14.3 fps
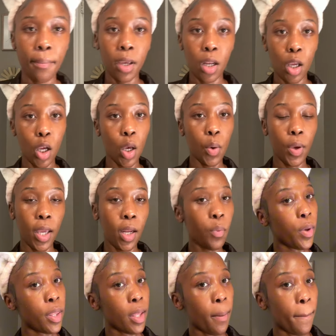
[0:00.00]
gonna go in
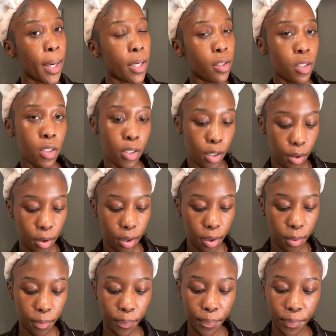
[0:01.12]
with my
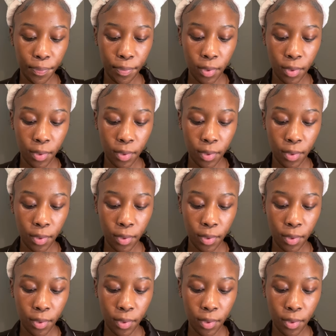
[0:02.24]
serum.